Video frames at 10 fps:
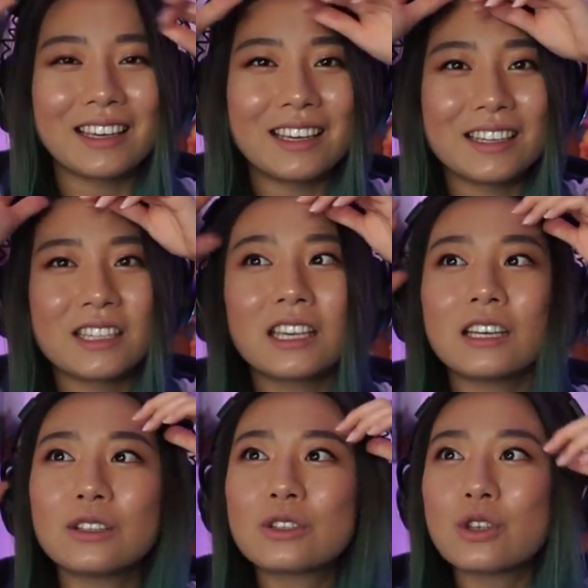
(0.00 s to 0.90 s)
He has
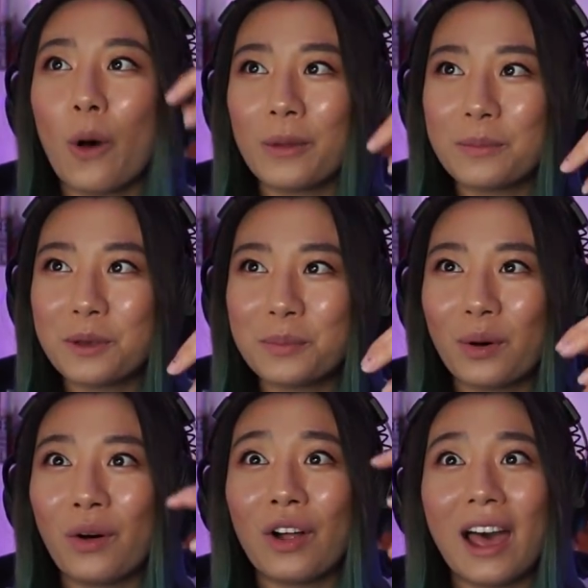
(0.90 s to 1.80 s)
killed so many
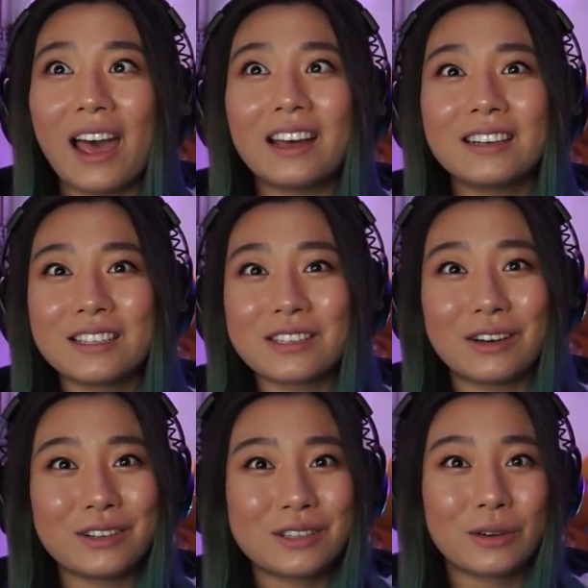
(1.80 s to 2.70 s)
people and he's
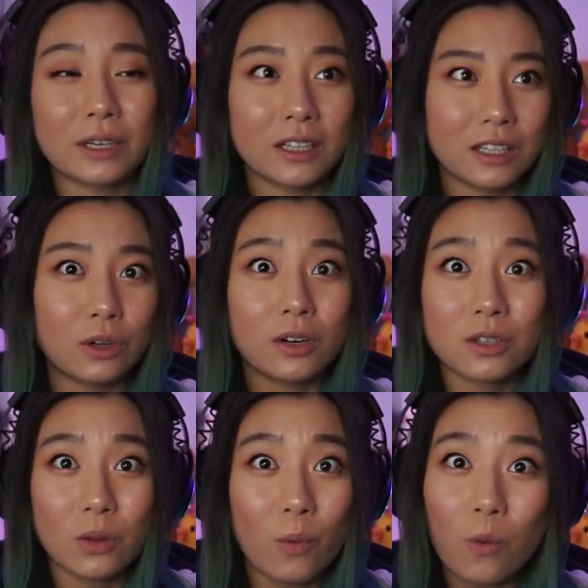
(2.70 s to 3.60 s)
also killing the rest
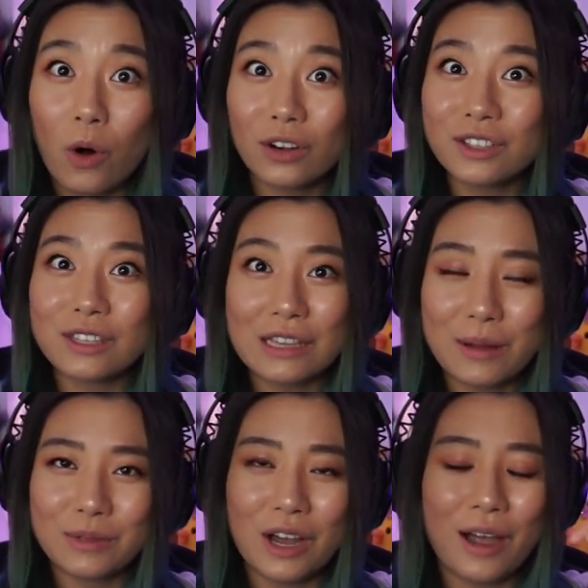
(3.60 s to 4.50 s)
of the world at the
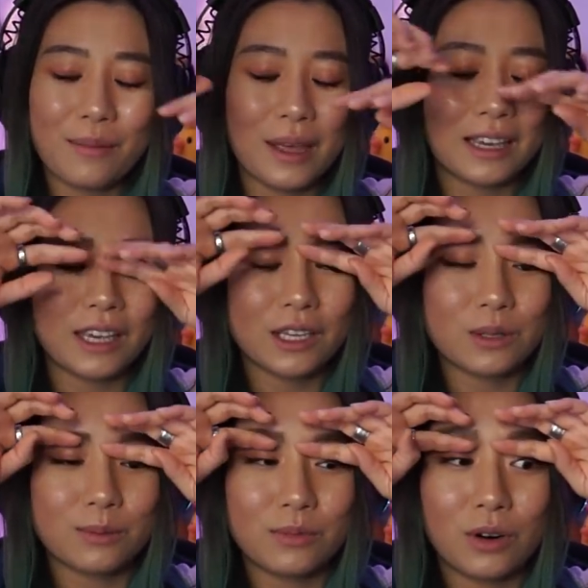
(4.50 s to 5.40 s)
same time. Like his
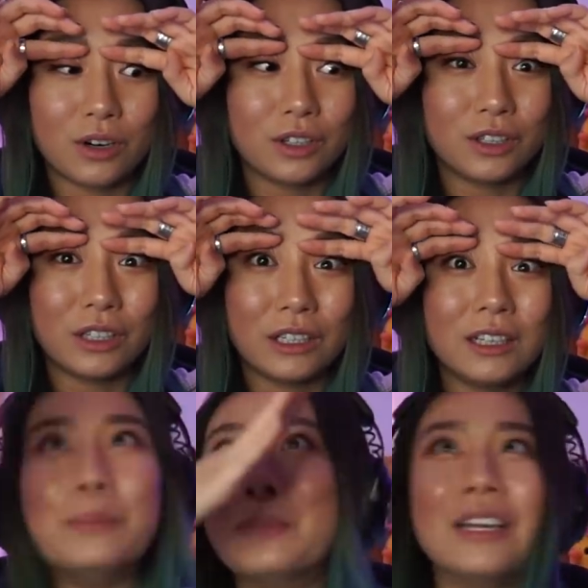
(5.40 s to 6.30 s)
moral
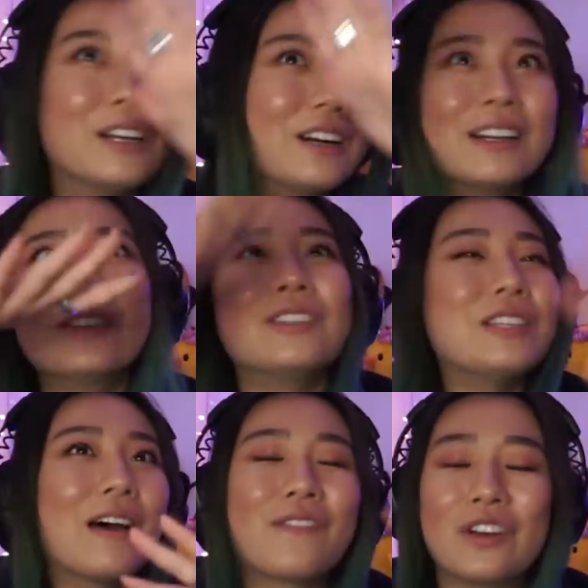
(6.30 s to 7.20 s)
meter is
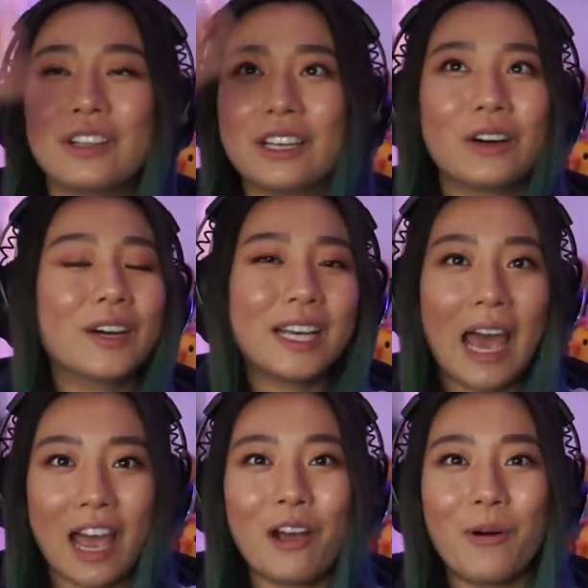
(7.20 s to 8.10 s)
definitely going
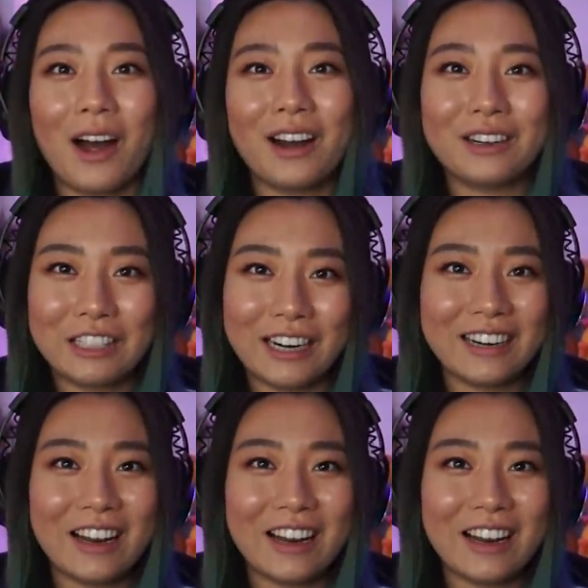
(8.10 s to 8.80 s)
haywire right